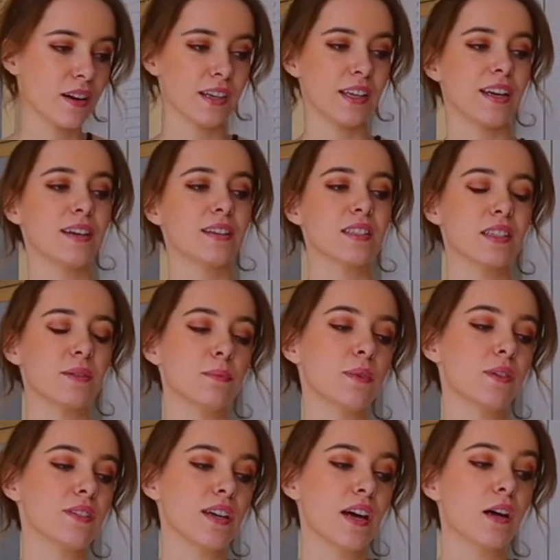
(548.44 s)
I hear
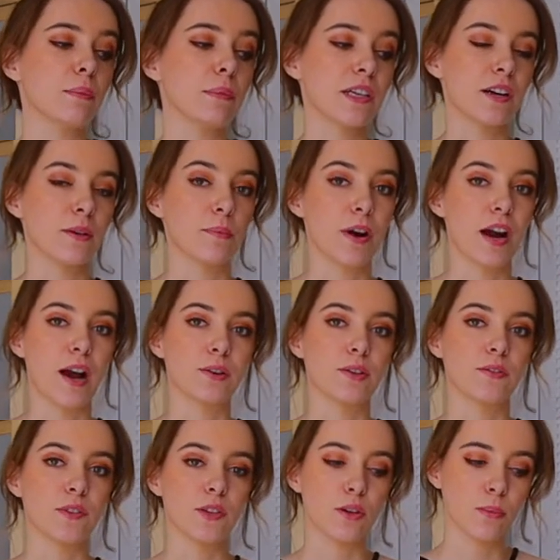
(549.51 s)
someone tell me I'm proud
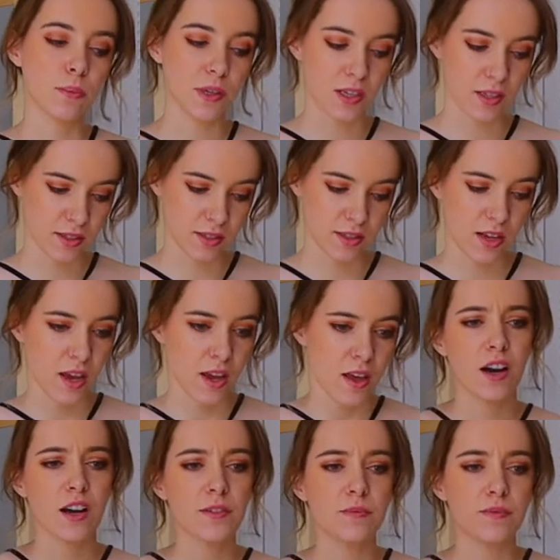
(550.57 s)
of you, because
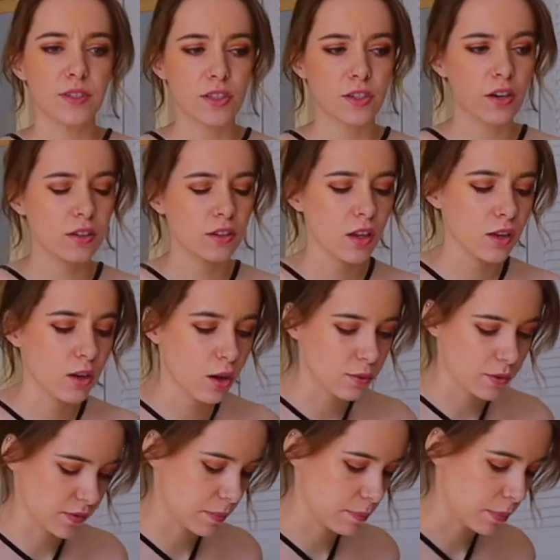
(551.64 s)
I struggle a lot
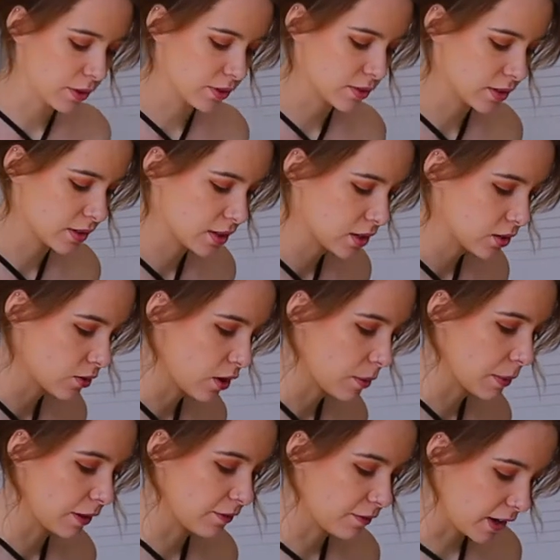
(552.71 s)
with imposter syndrome
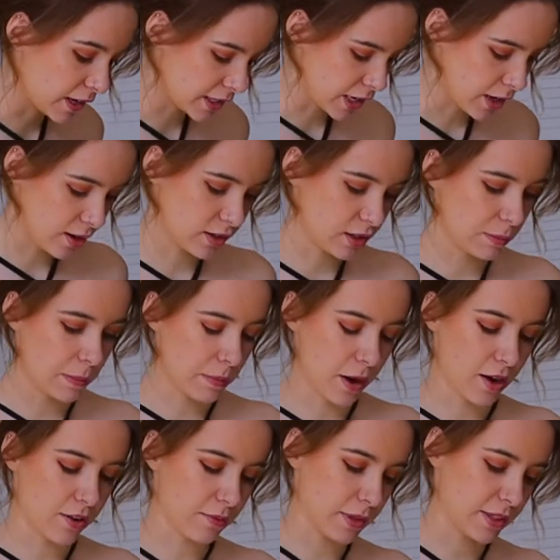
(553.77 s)
and I find it hard to be
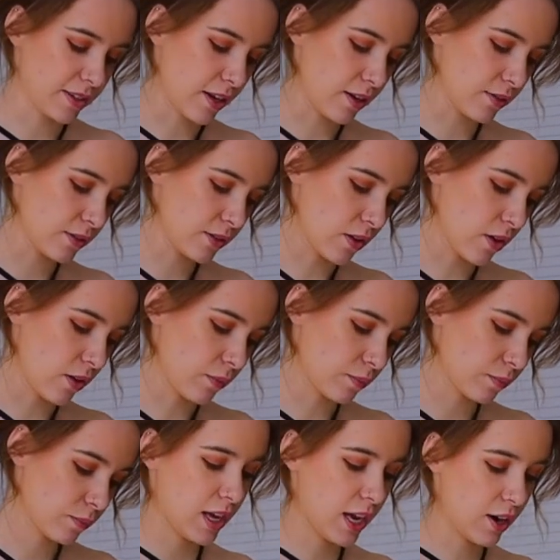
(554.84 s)
proud of myself. So
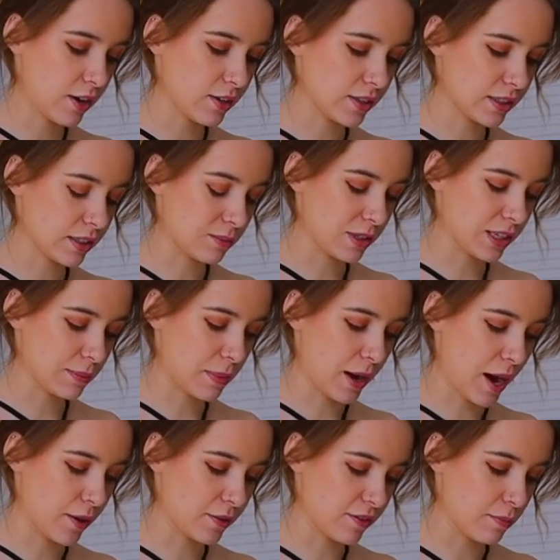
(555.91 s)
hearing that someone is
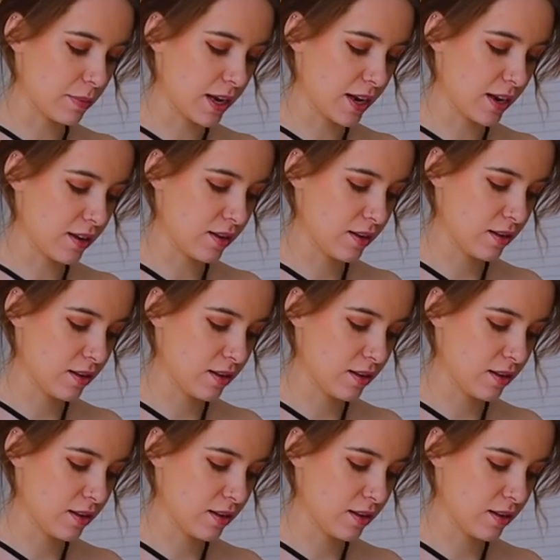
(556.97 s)
proud of me